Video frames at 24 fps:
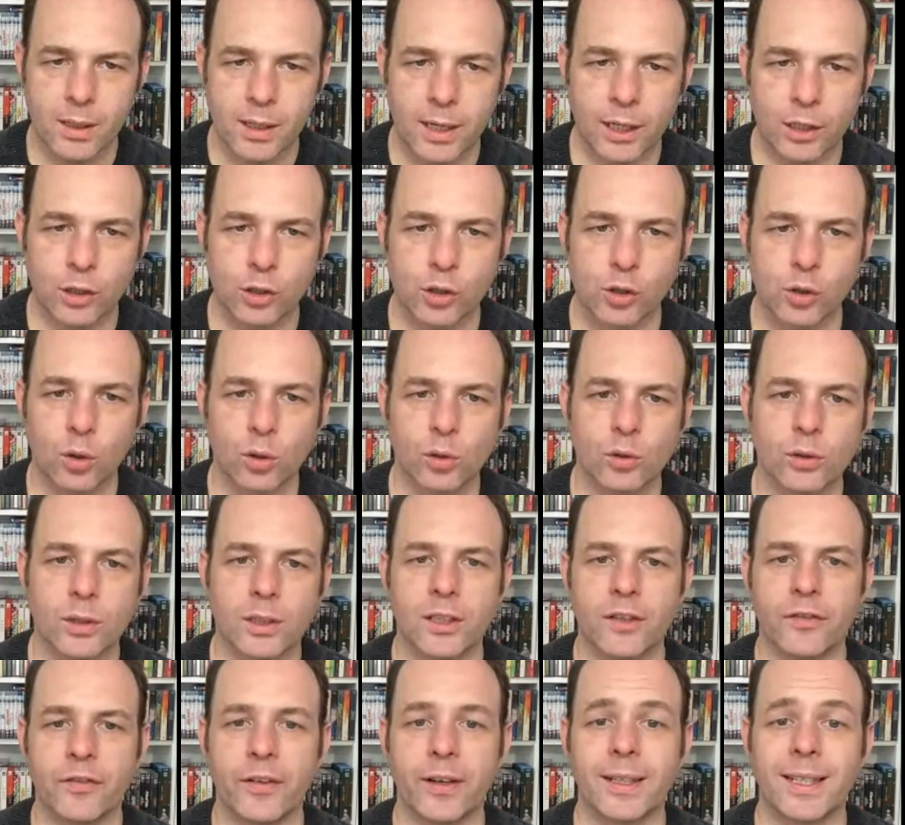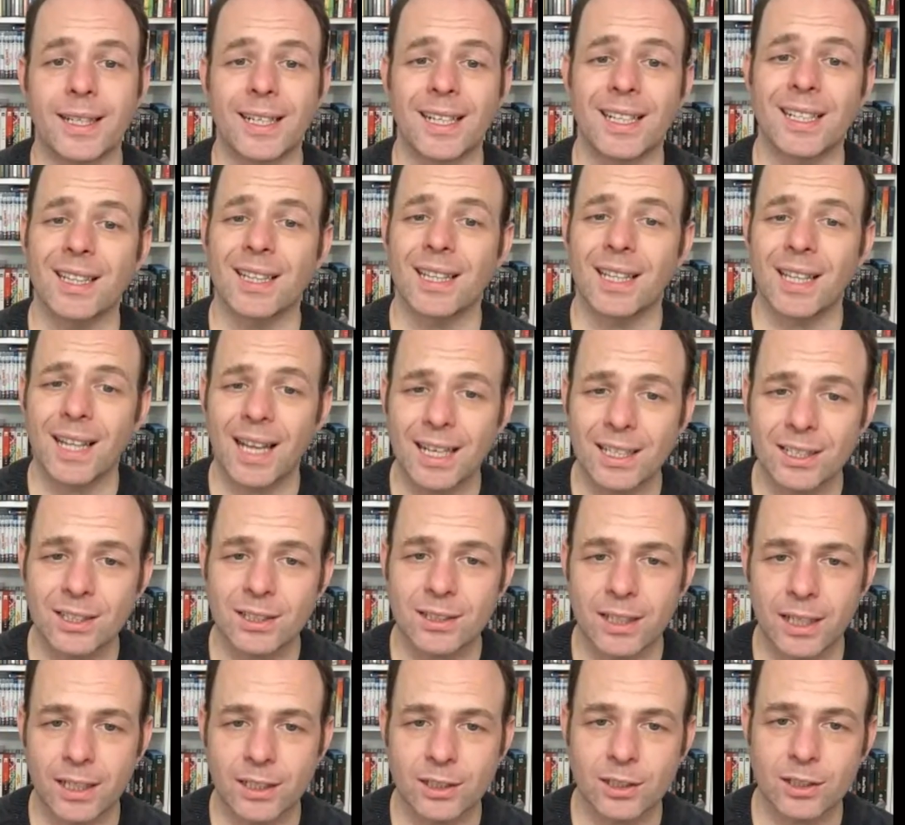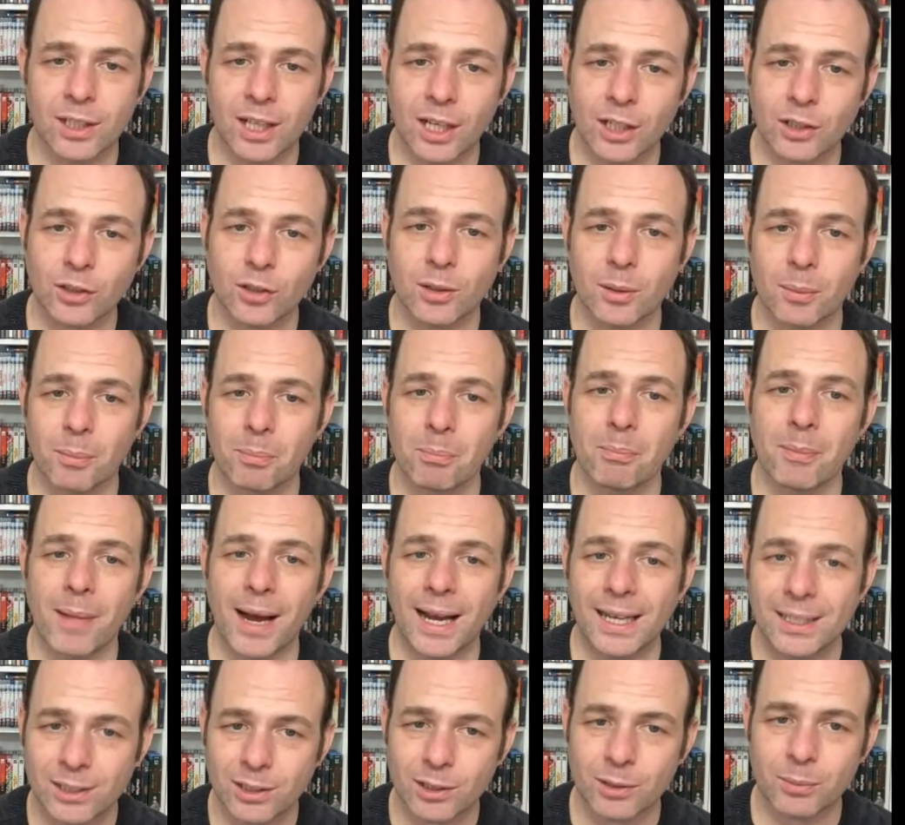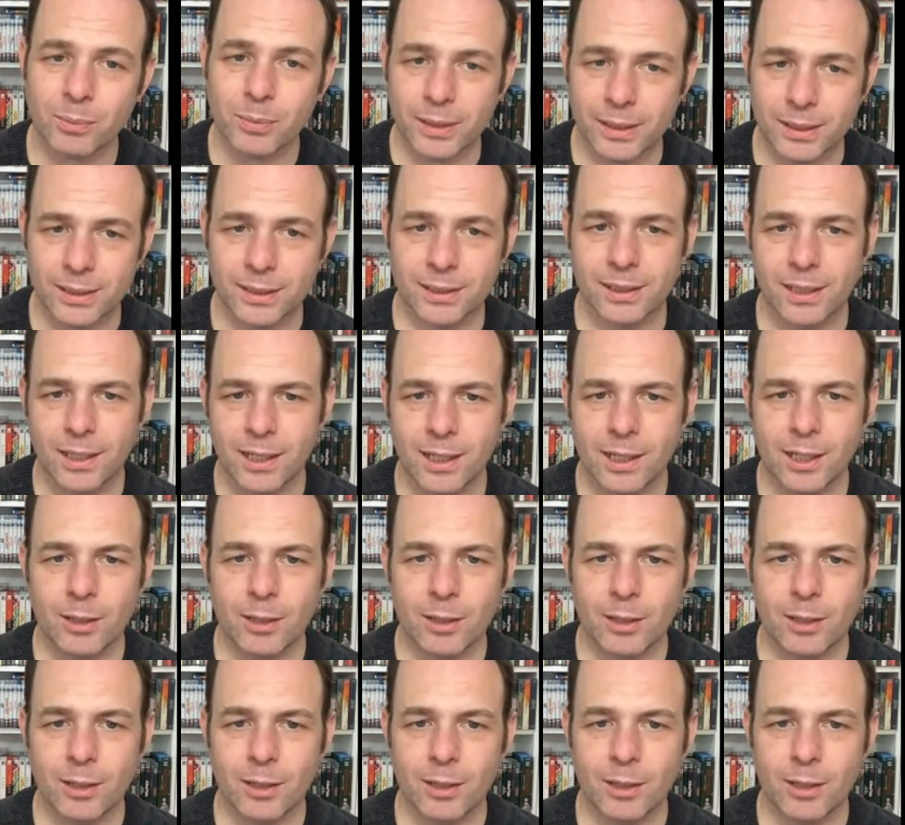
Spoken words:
and genre-defining slasher masterpiece